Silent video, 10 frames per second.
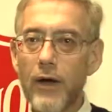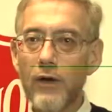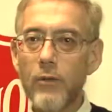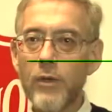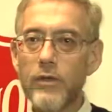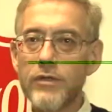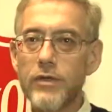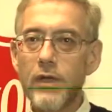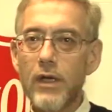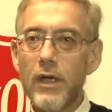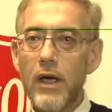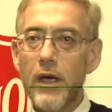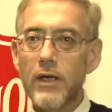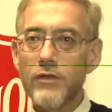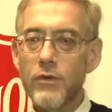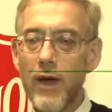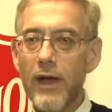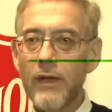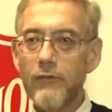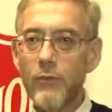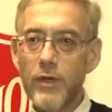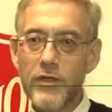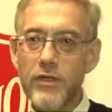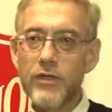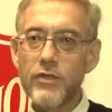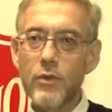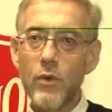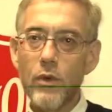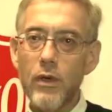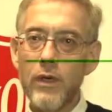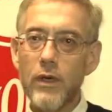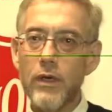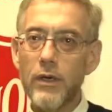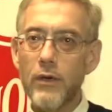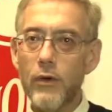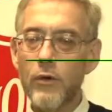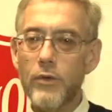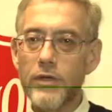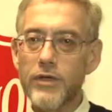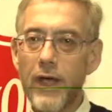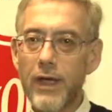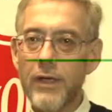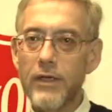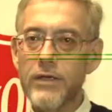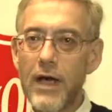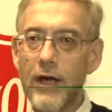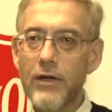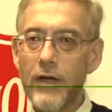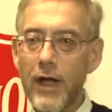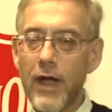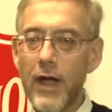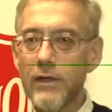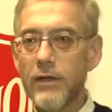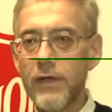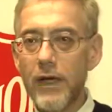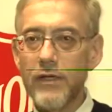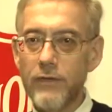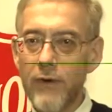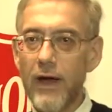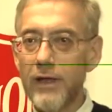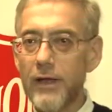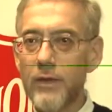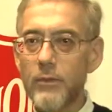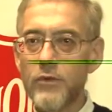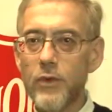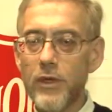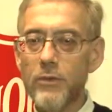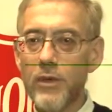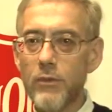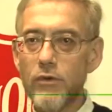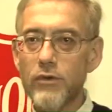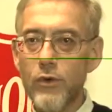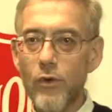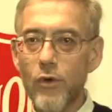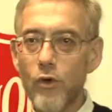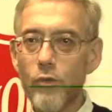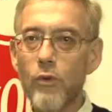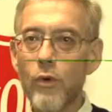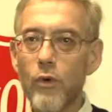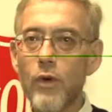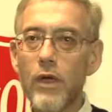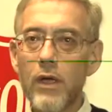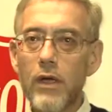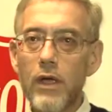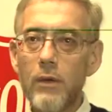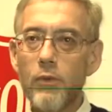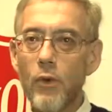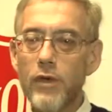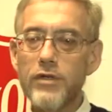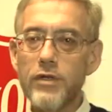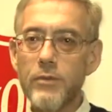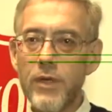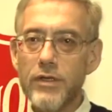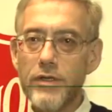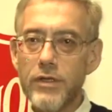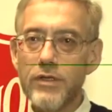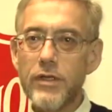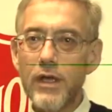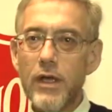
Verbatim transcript: increments. Uh, it's great if a business or a, a, group can take an entire day and then they can divide it up between the members of the group or employees in the business,